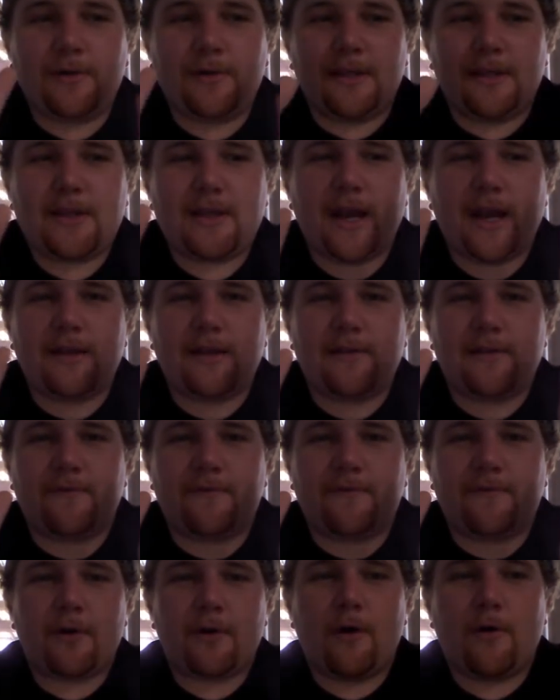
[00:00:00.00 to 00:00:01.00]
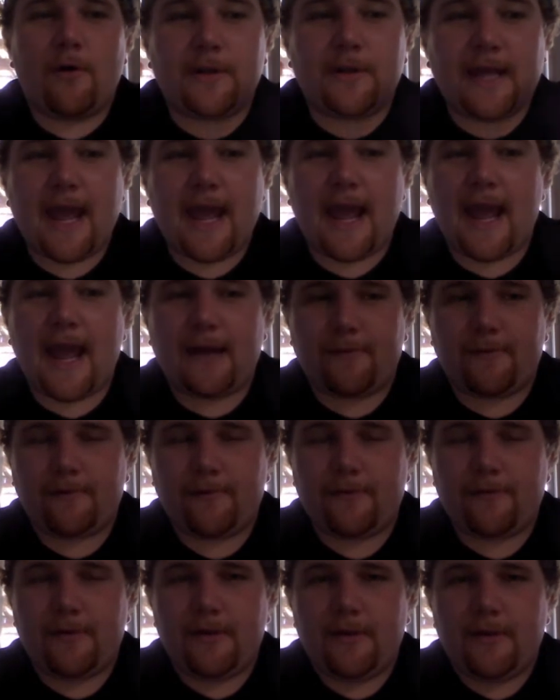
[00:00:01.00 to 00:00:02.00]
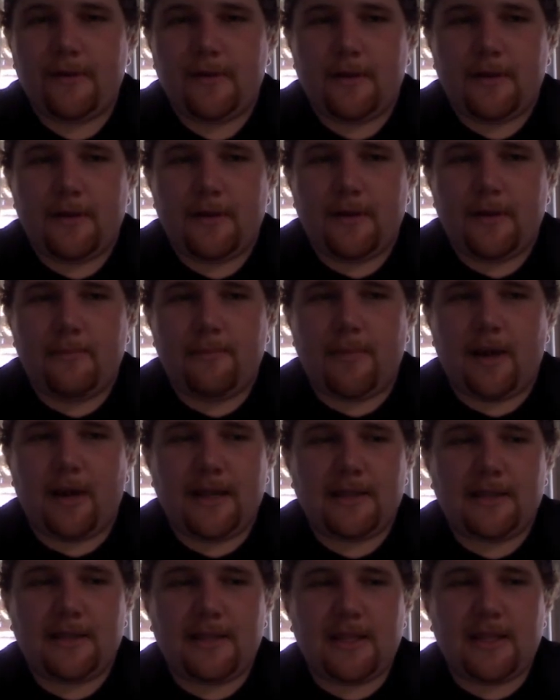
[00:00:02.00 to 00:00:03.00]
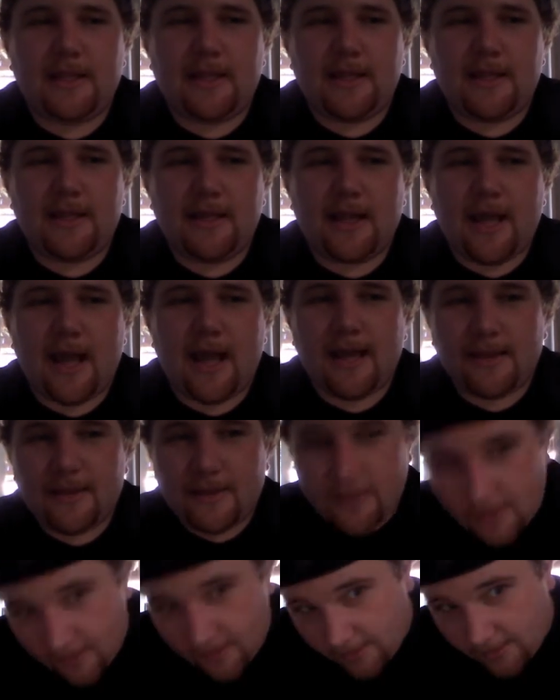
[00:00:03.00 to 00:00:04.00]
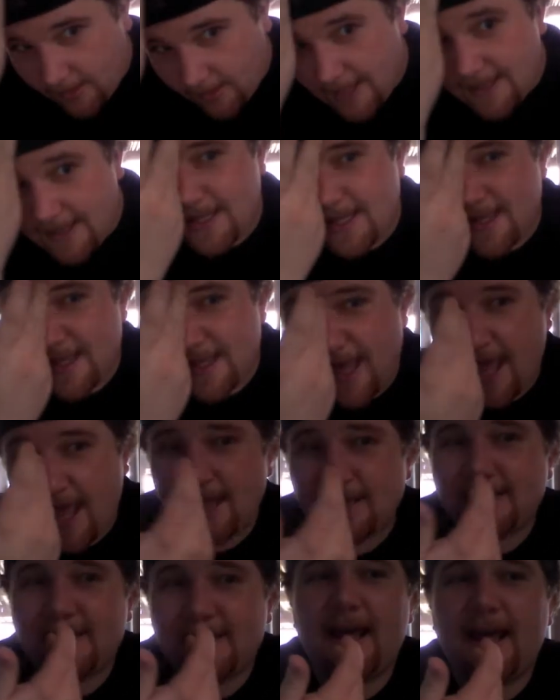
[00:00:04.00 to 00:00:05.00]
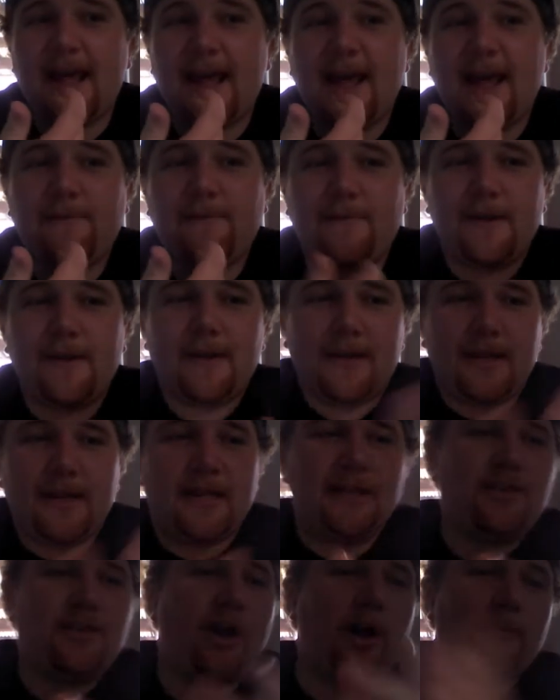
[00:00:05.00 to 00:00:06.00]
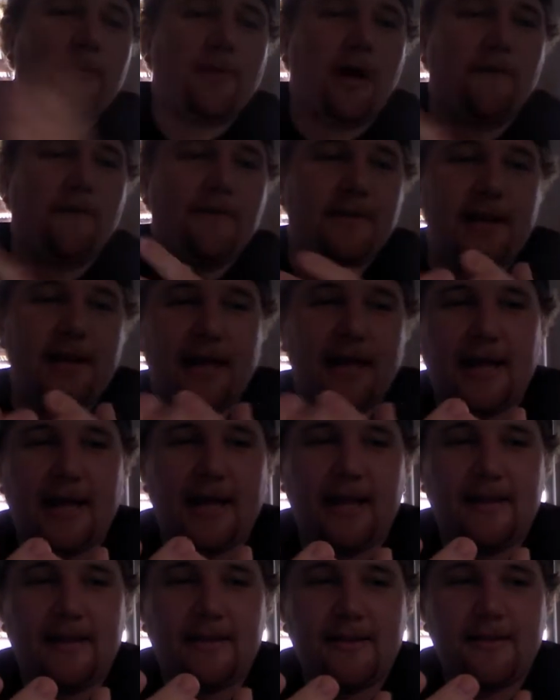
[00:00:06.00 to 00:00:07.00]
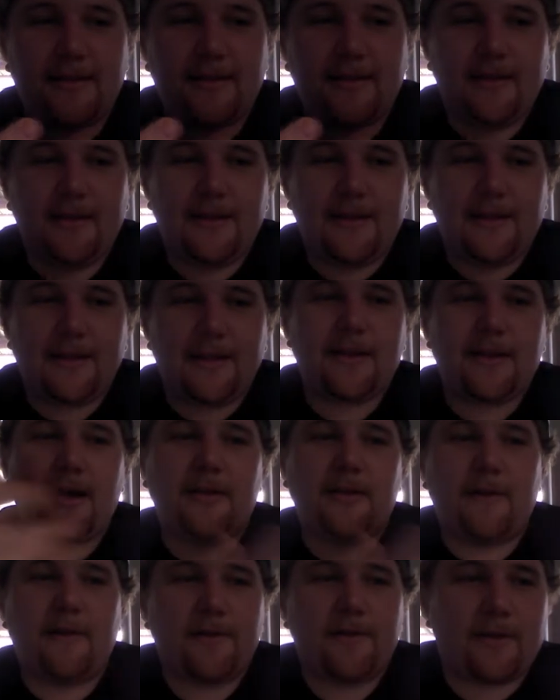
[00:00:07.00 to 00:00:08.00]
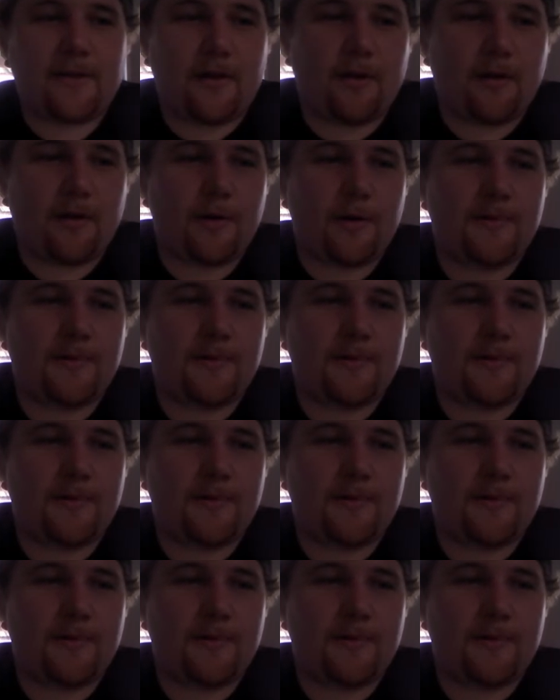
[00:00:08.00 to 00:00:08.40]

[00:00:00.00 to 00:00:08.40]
cut Virgo in half, but he has sliced his head in half. He chopped off his hands. He cut off his arms.